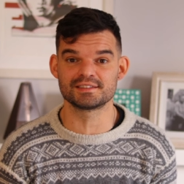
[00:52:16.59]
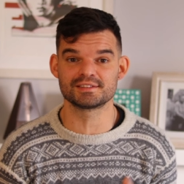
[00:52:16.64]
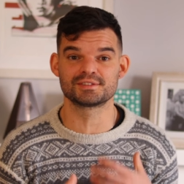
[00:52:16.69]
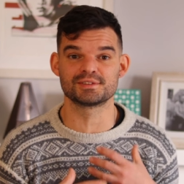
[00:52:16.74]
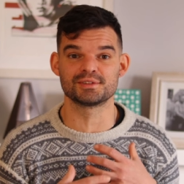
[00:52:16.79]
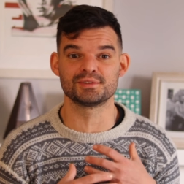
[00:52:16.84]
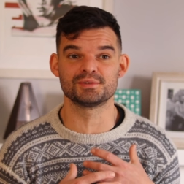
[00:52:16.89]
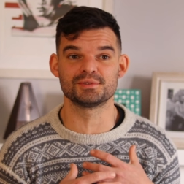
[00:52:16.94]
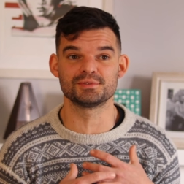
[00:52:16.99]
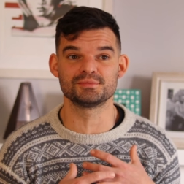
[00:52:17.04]

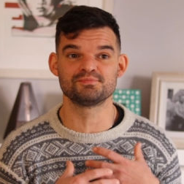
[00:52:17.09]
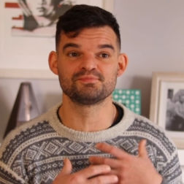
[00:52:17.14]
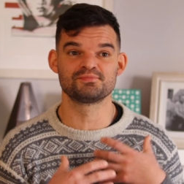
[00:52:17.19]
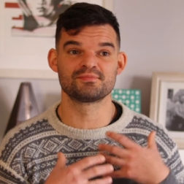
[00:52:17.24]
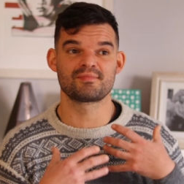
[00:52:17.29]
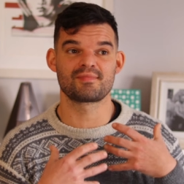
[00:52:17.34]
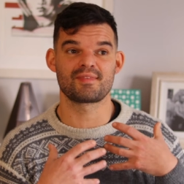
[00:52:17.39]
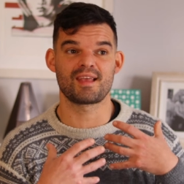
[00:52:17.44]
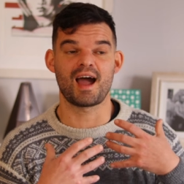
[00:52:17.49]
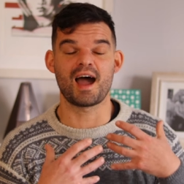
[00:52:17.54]
So
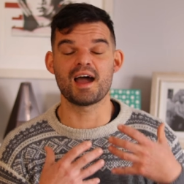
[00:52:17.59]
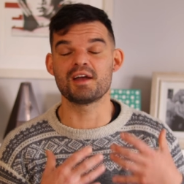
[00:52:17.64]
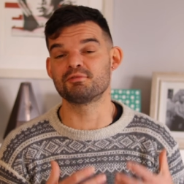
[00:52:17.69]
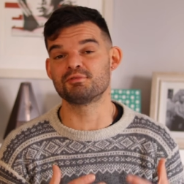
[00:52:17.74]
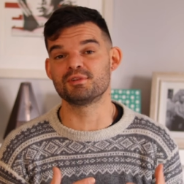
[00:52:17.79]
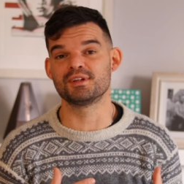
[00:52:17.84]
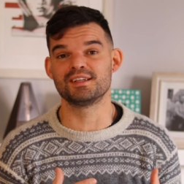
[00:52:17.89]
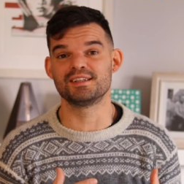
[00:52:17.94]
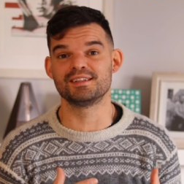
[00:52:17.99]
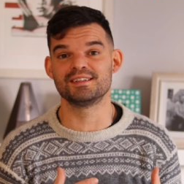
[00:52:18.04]
I
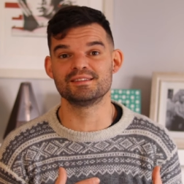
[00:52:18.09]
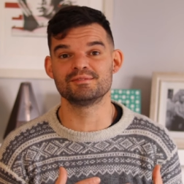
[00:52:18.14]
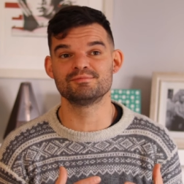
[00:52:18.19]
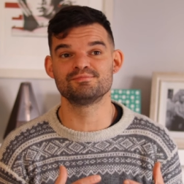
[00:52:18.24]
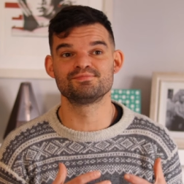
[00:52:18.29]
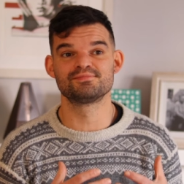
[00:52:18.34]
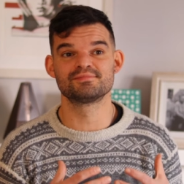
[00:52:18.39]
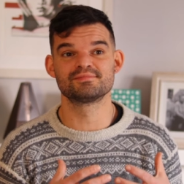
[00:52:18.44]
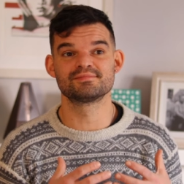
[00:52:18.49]
really